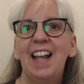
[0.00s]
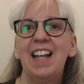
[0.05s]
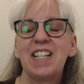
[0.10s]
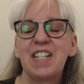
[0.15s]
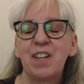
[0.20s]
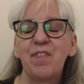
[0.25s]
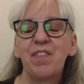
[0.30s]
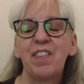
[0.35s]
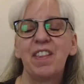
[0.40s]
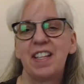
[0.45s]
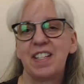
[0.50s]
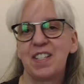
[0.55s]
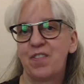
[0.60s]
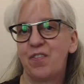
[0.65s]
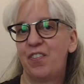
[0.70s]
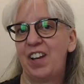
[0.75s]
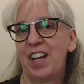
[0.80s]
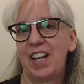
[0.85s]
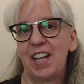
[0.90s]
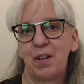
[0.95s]
And if this
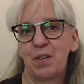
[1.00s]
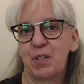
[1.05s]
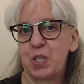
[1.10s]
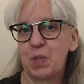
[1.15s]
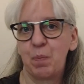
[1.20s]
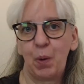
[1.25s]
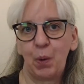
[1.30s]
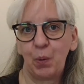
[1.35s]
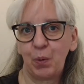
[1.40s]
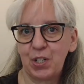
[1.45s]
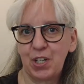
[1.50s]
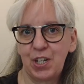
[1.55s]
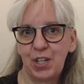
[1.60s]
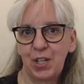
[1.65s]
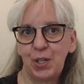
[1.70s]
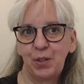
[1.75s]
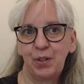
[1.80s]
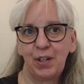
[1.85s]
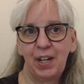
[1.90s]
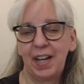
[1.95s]
video spoke to
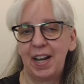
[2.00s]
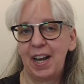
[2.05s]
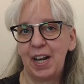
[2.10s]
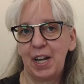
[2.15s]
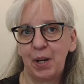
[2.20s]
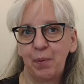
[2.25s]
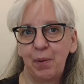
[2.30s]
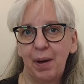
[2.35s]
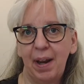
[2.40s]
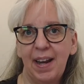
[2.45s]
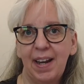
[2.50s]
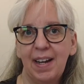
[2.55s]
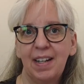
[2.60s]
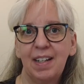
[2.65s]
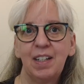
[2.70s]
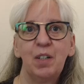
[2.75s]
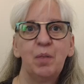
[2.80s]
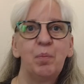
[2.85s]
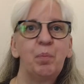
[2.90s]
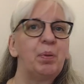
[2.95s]
you in any way,
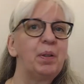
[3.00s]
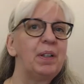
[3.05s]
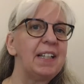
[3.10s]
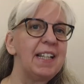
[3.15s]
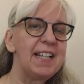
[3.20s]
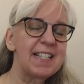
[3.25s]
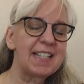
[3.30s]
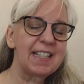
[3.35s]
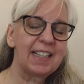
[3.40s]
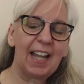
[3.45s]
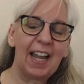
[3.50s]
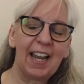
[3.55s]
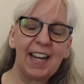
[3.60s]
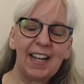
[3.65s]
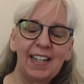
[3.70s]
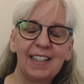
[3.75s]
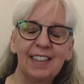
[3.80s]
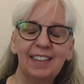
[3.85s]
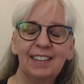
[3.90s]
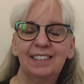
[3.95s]
please
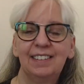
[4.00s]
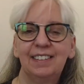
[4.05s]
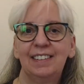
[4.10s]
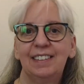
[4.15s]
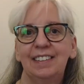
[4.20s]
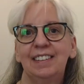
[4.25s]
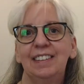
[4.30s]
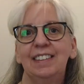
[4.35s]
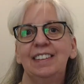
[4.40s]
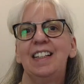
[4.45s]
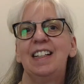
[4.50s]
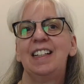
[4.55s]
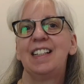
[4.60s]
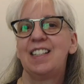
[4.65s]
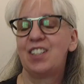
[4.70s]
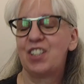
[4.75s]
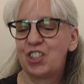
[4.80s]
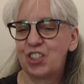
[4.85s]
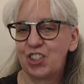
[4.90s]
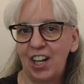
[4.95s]
like,
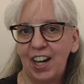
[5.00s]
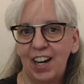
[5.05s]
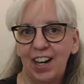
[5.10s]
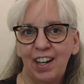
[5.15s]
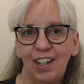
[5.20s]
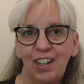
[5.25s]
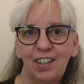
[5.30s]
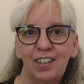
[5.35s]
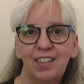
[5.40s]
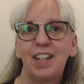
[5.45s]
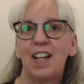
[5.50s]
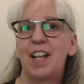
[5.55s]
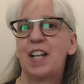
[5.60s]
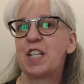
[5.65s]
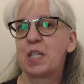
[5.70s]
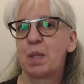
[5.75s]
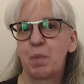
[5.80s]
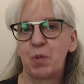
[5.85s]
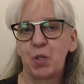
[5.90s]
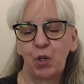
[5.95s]
share,
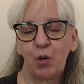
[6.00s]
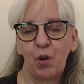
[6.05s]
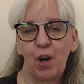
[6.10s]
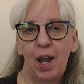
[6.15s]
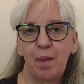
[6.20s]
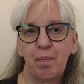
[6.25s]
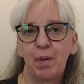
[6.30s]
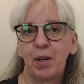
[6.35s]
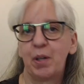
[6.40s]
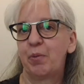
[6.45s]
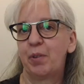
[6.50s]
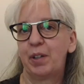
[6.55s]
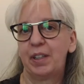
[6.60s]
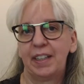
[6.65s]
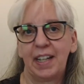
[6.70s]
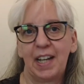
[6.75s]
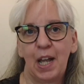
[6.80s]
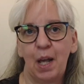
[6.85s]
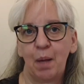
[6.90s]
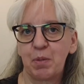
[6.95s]
and subscribe. It
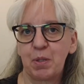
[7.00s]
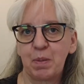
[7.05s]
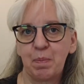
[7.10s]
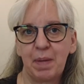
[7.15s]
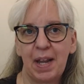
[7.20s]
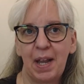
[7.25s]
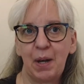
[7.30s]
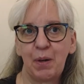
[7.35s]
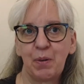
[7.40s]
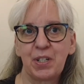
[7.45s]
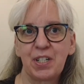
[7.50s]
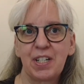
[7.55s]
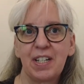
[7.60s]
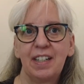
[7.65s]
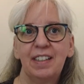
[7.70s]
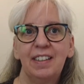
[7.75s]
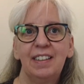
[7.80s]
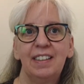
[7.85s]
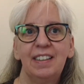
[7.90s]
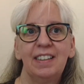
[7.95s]
really helps me out.
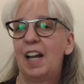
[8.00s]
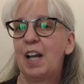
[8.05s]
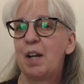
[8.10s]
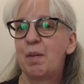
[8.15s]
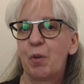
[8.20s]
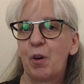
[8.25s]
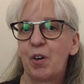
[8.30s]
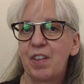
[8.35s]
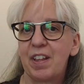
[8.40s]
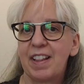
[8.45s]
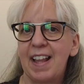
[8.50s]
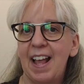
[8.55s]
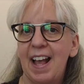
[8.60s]
And more than